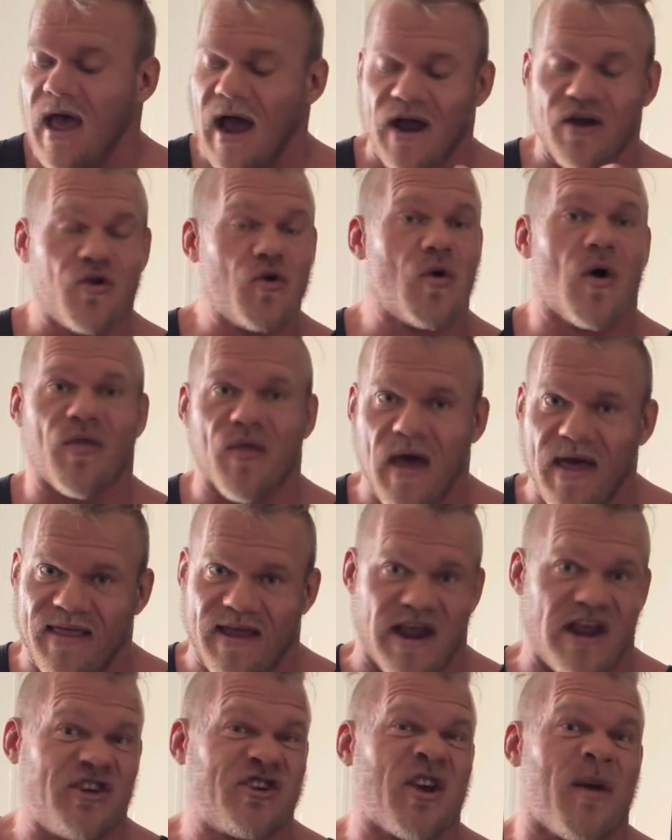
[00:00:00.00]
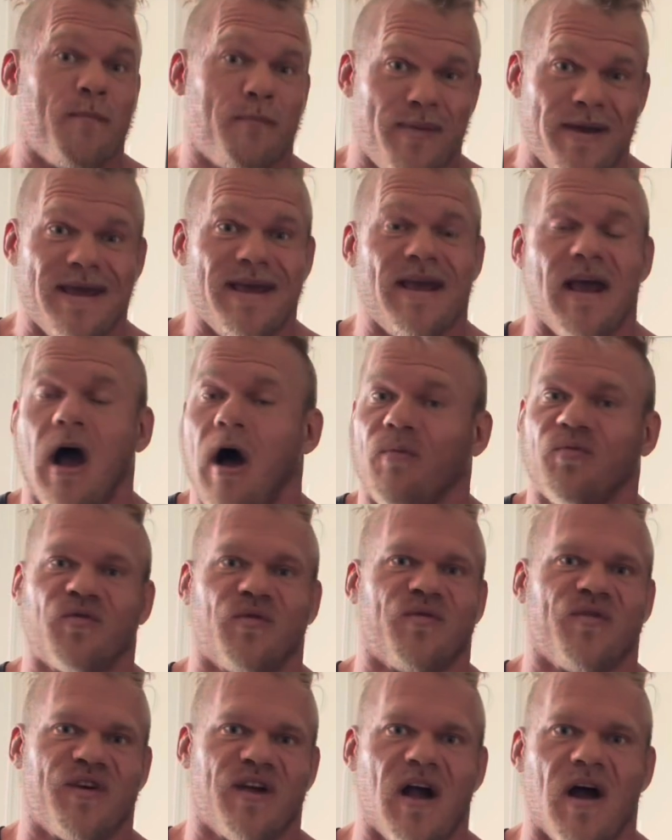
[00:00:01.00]
I do know that HMB helps
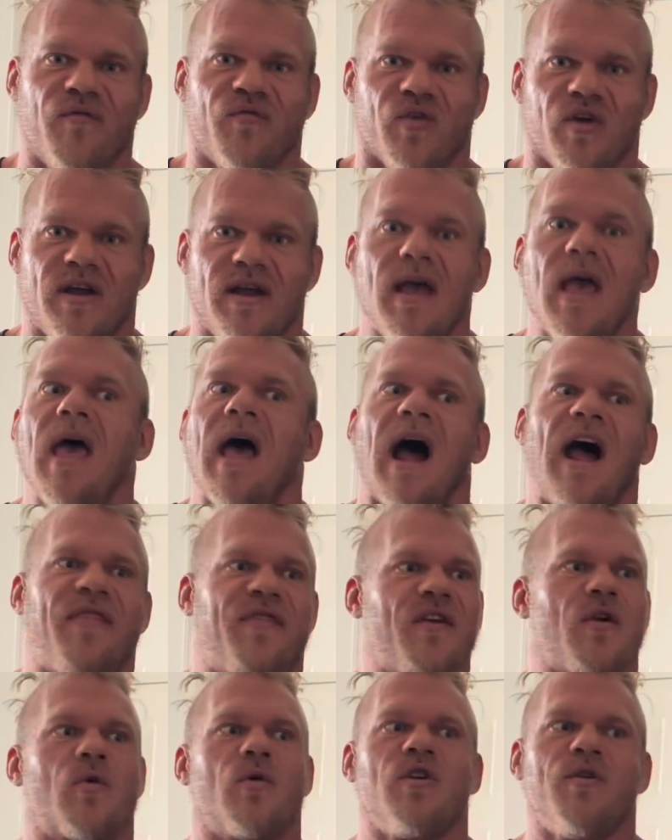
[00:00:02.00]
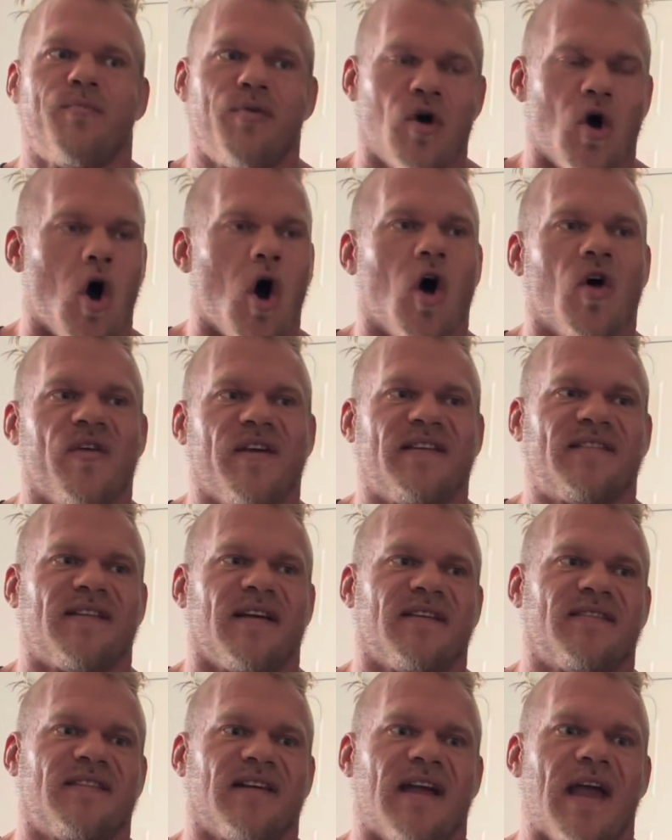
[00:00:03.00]
with recovery. I think when you put all these
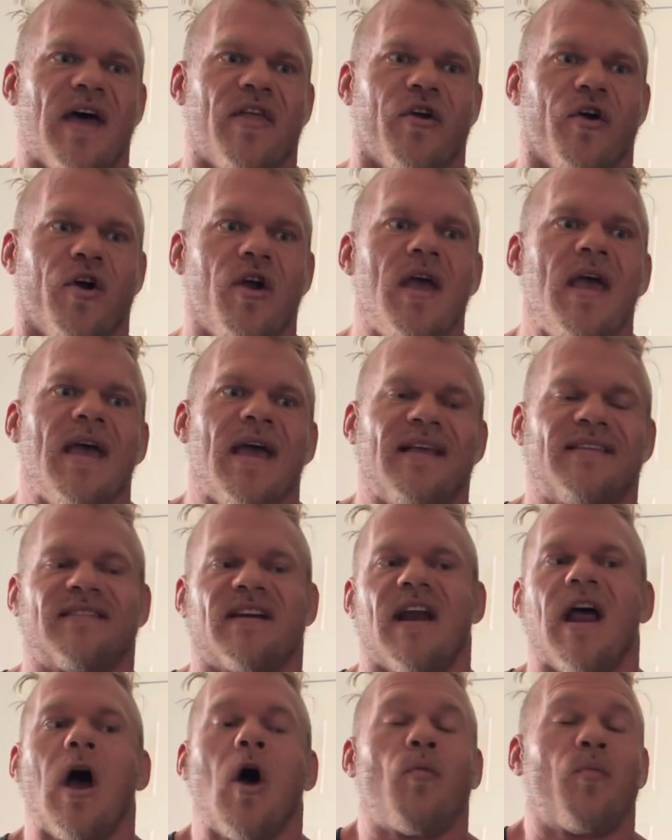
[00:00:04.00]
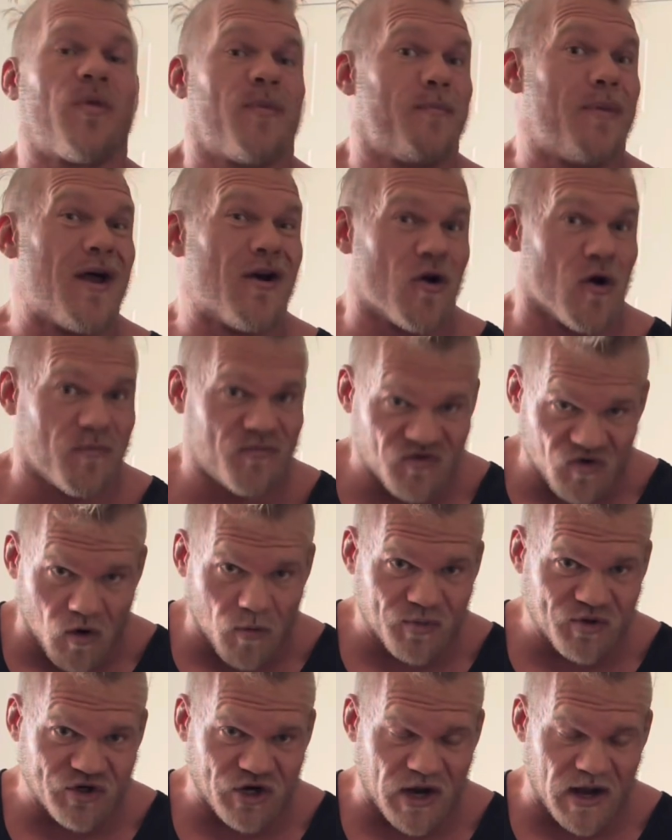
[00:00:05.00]
things together, it's going to help with better
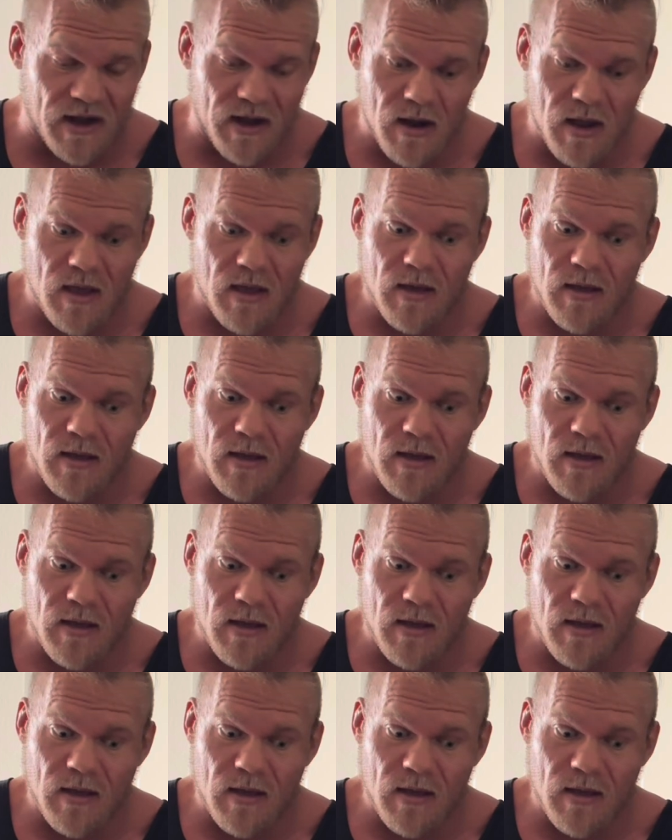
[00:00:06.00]
absorption.